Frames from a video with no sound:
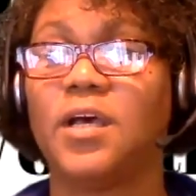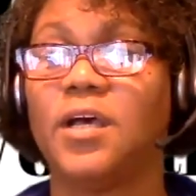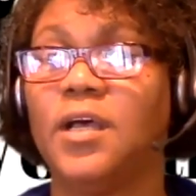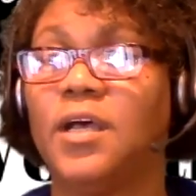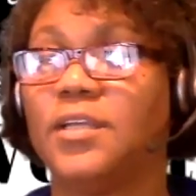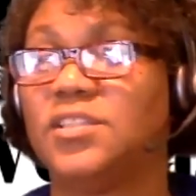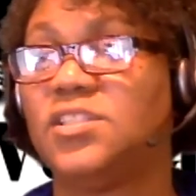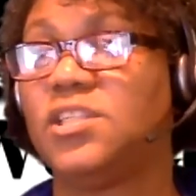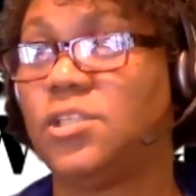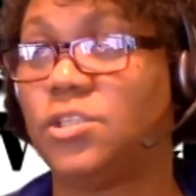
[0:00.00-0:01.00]
a
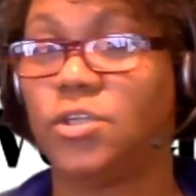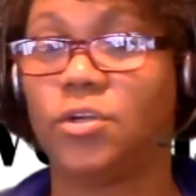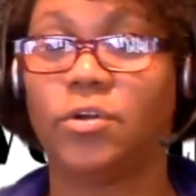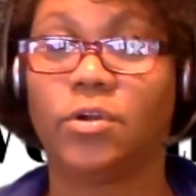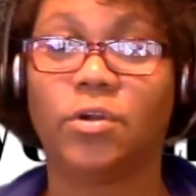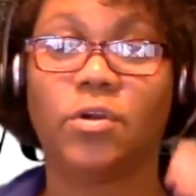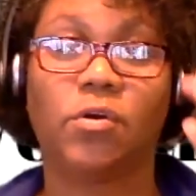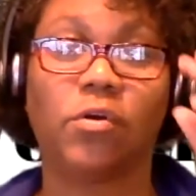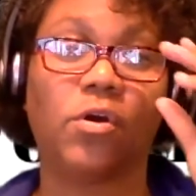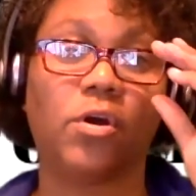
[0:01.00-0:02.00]
sister
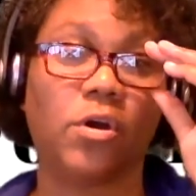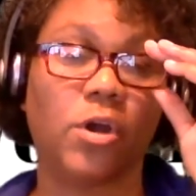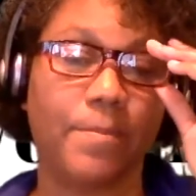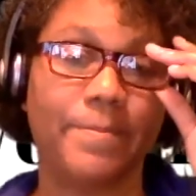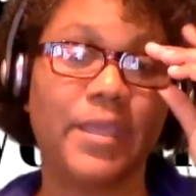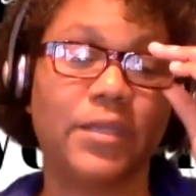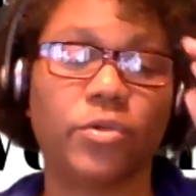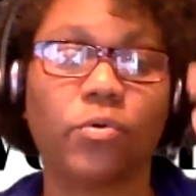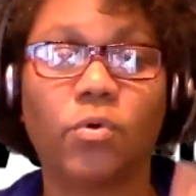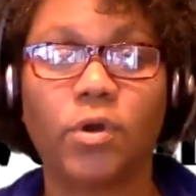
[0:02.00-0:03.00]
or a
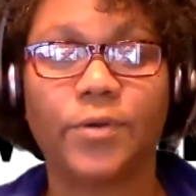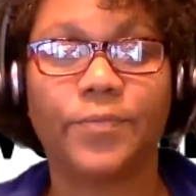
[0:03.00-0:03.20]
mentor